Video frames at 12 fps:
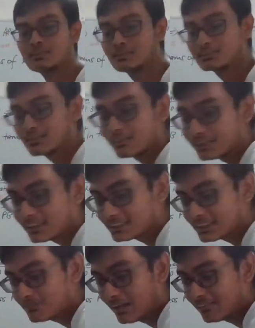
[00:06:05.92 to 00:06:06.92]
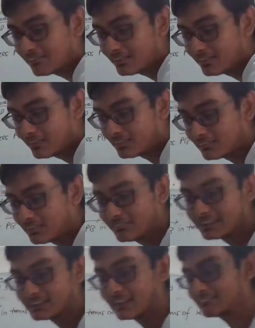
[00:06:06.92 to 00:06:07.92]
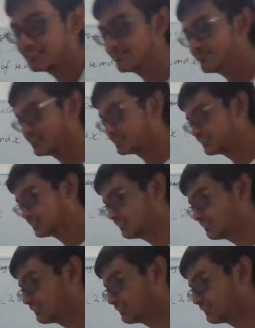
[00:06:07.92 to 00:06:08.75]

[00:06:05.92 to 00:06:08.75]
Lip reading: So when they say parallelogram, as Aldip mentioned, you